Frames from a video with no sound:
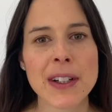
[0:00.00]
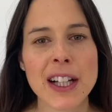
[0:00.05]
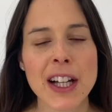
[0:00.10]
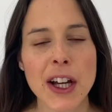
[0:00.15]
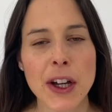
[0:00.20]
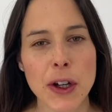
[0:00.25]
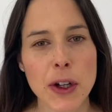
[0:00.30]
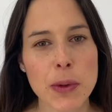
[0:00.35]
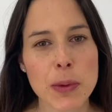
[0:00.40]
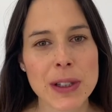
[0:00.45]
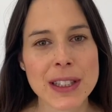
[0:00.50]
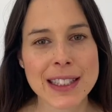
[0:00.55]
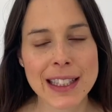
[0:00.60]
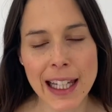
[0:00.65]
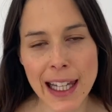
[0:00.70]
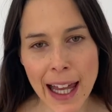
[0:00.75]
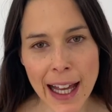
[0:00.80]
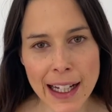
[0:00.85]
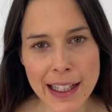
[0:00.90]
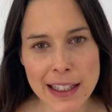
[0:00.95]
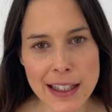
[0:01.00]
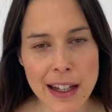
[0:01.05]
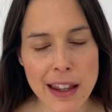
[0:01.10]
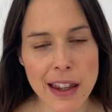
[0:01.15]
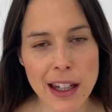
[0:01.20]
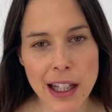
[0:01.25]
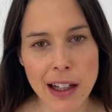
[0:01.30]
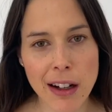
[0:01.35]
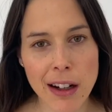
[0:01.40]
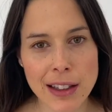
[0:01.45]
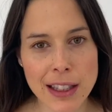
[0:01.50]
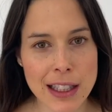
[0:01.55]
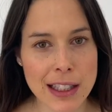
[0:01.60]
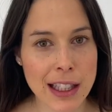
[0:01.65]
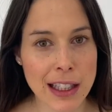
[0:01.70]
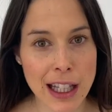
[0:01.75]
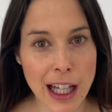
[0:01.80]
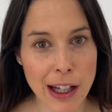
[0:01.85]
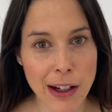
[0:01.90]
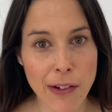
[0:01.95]
who will select the artists that
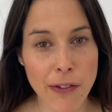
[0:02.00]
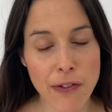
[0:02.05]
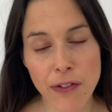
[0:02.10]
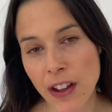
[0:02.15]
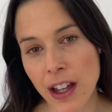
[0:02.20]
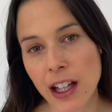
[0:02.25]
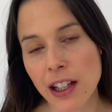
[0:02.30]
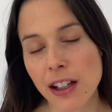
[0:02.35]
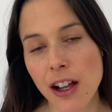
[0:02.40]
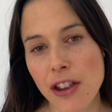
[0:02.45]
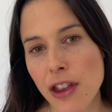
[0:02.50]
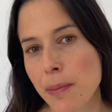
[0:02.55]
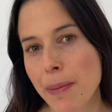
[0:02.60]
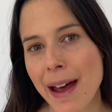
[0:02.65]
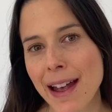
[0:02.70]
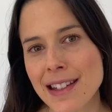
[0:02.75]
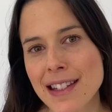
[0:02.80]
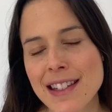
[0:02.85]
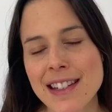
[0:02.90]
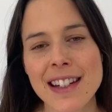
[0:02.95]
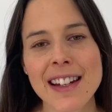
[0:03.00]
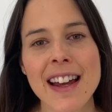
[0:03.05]
they feel are the best,